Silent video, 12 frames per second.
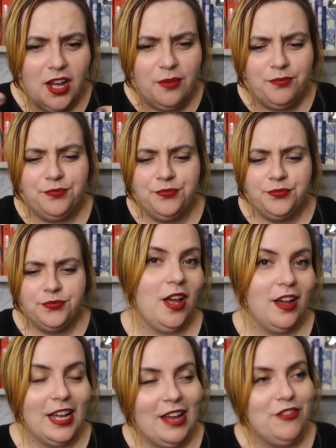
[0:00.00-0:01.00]

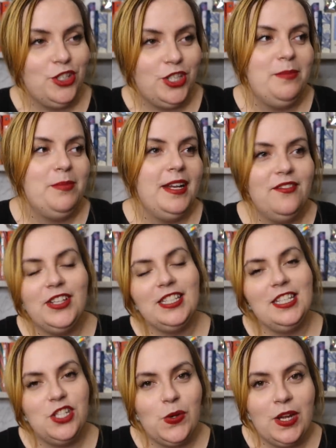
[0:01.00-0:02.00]
I have a cheaper living
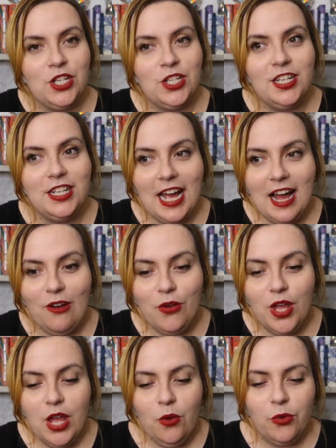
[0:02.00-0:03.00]
situation now,